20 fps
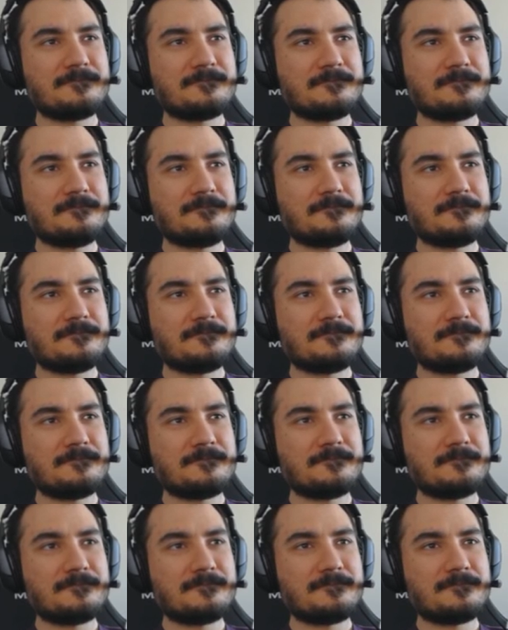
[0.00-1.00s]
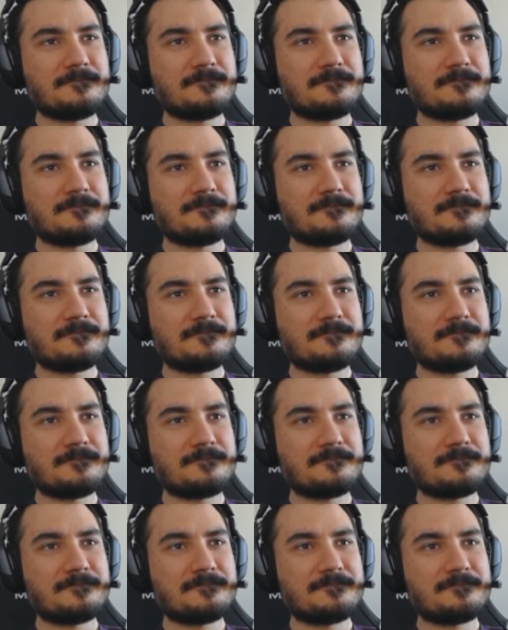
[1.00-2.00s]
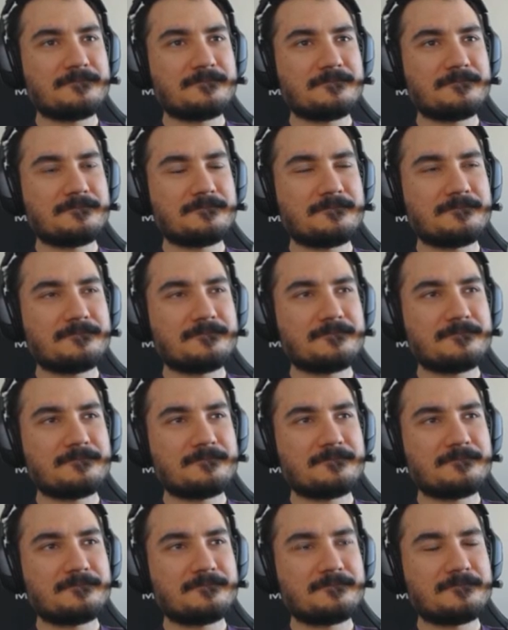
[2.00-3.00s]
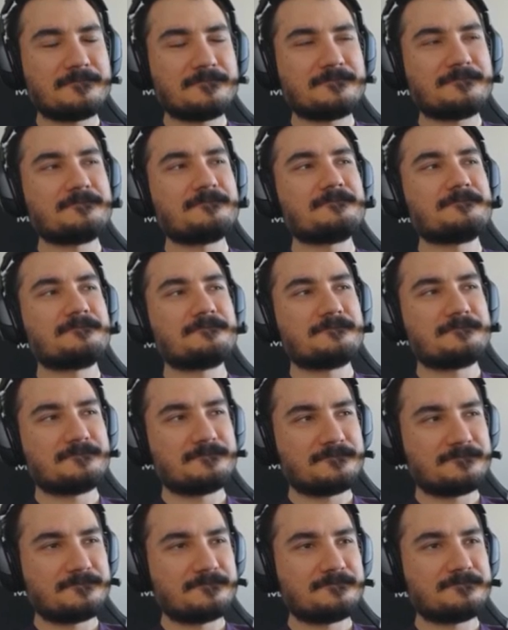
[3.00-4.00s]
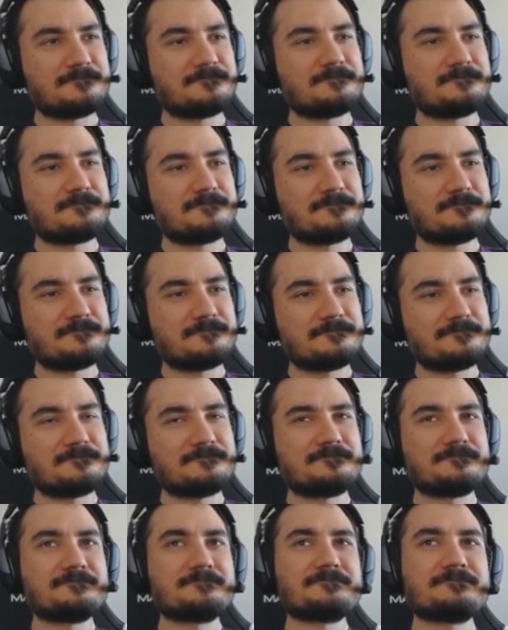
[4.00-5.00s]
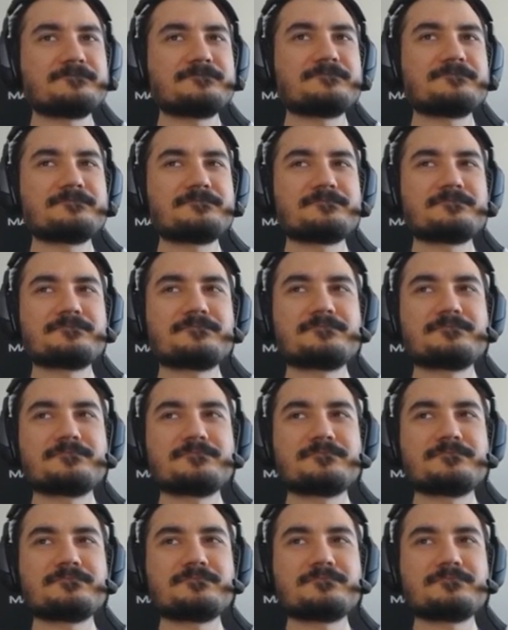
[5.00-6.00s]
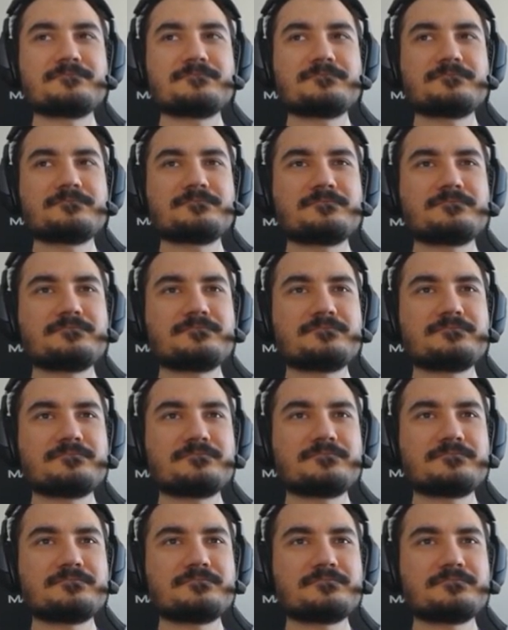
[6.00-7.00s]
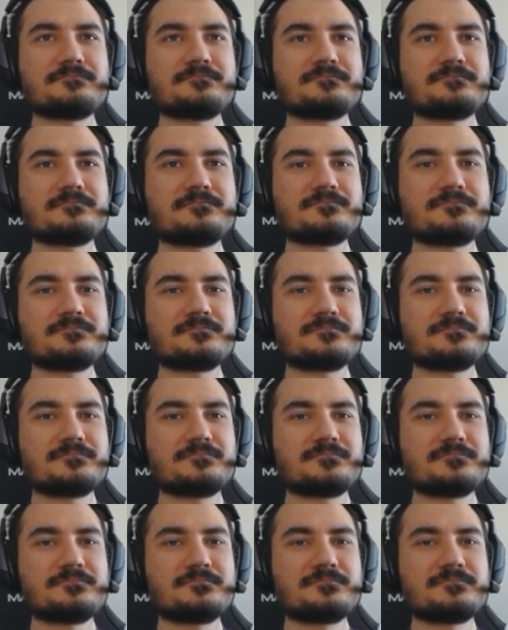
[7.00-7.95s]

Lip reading: This person isn't speaking.